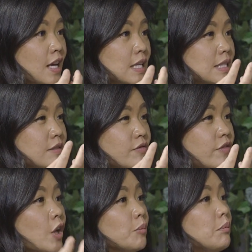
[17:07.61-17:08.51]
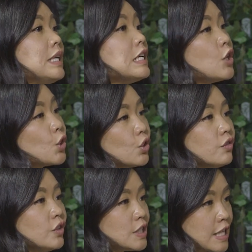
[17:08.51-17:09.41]
has felt mean and
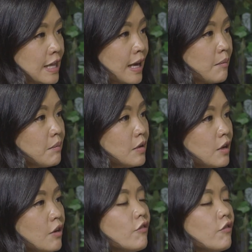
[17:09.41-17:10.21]
hurtful to them,